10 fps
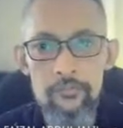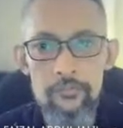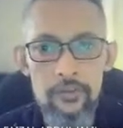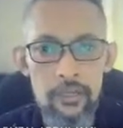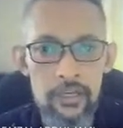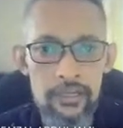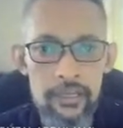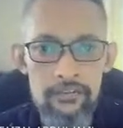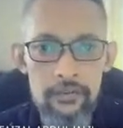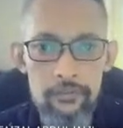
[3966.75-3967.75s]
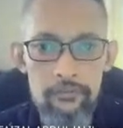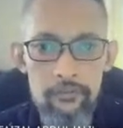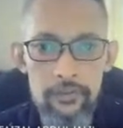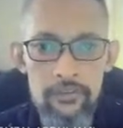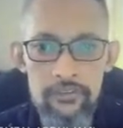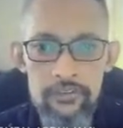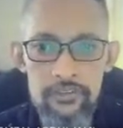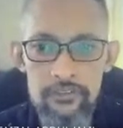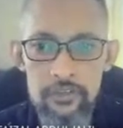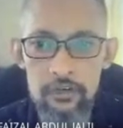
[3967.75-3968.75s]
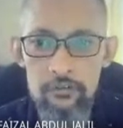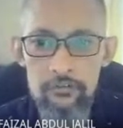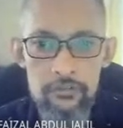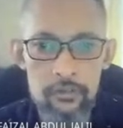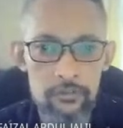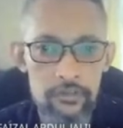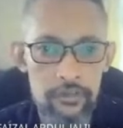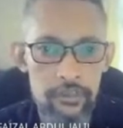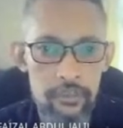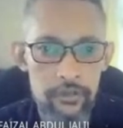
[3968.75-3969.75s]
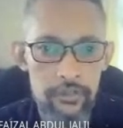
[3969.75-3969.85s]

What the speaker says: Yeah, I gathered some information just now from here, there, right?